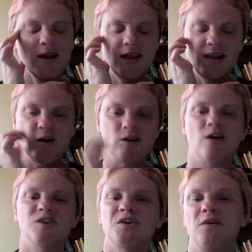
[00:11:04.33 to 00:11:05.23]
I
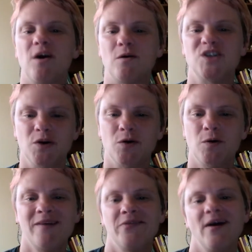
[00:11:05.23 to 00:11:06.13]
also know too
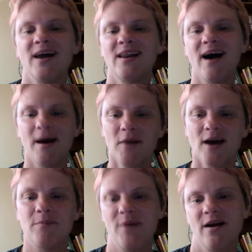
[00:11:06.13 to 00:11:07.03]
that I'm
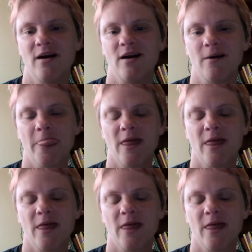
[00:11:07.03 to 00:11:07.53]
not a beggar.